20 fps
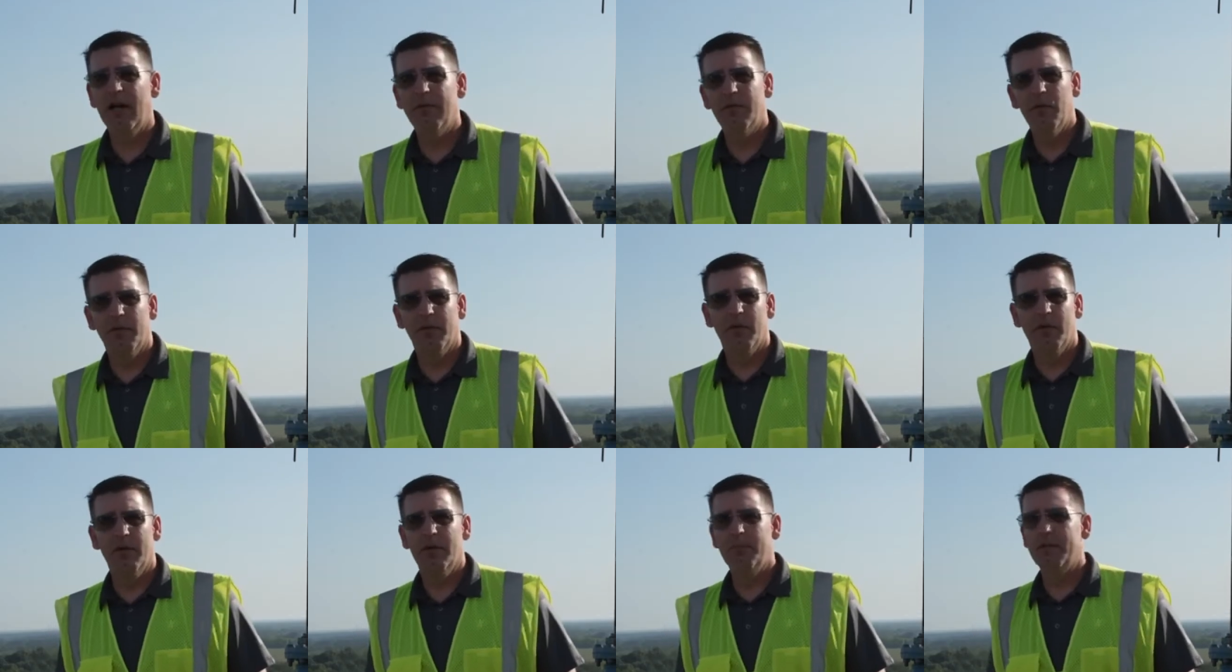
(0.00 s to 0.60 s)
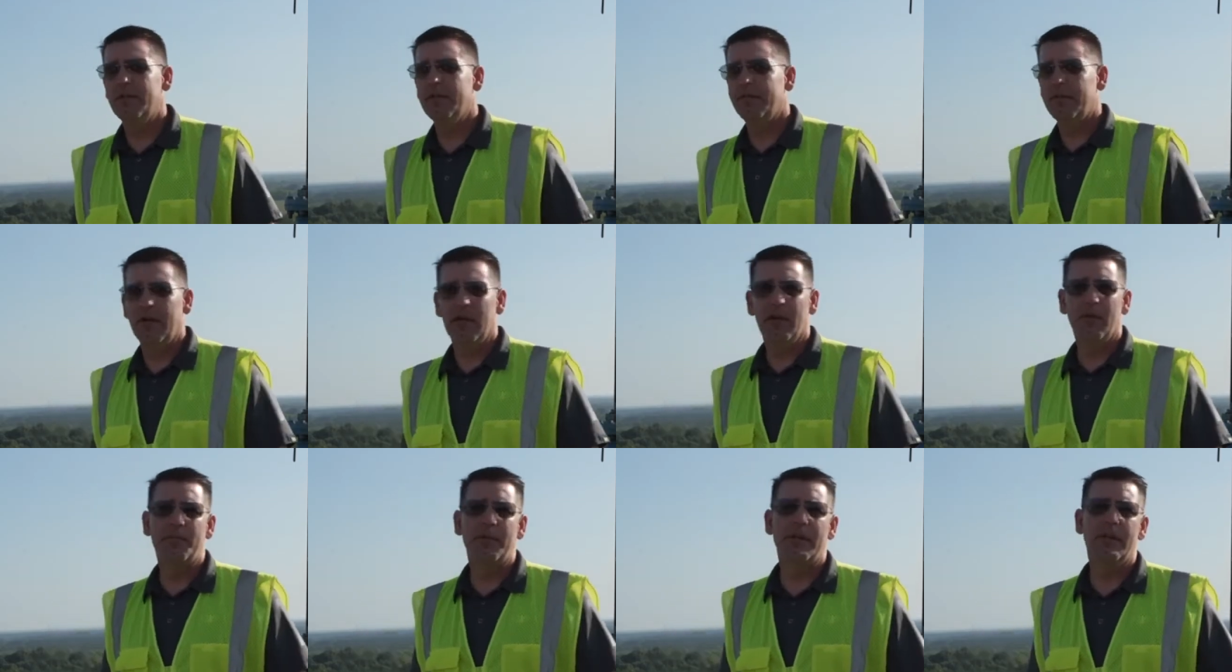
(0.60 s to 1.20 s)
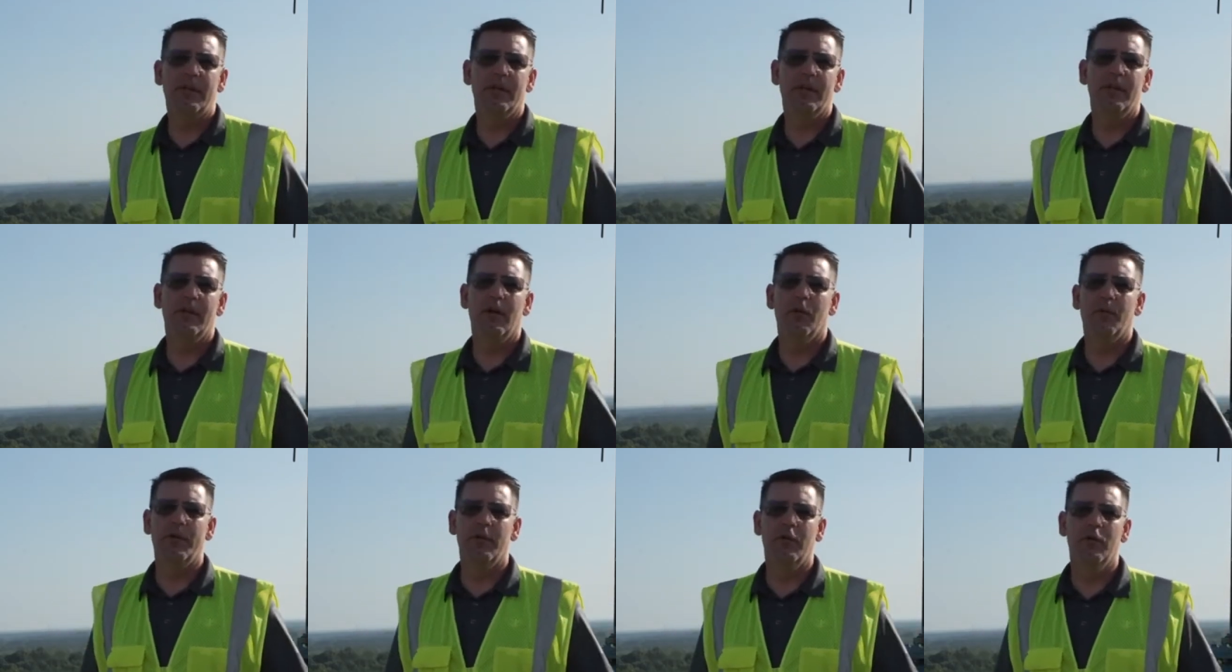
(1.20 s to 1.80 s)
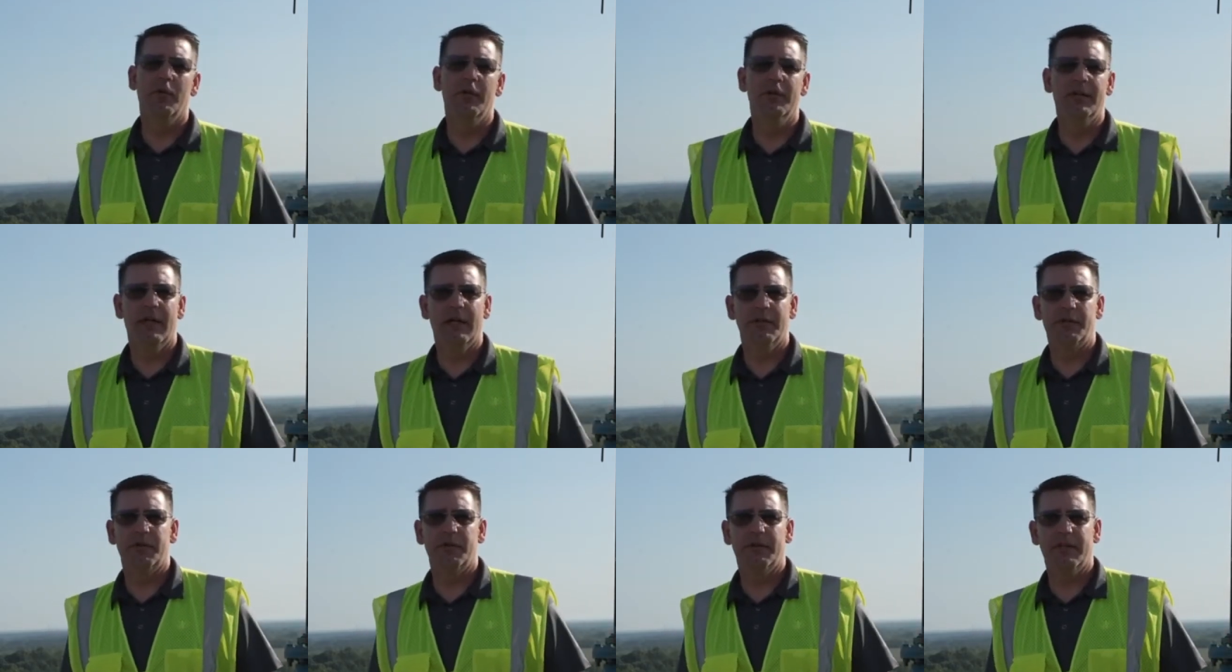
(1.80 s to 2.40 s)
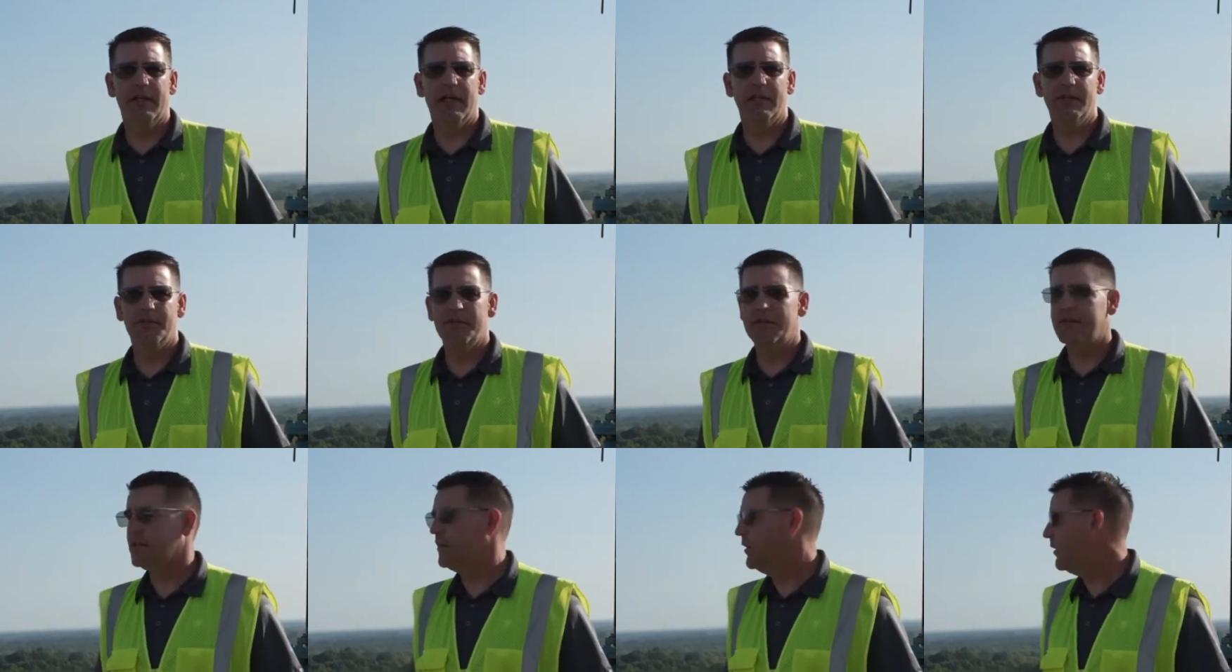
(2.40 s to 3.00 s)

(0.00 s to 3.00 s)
we're going to be developing a renewable natural gas facility,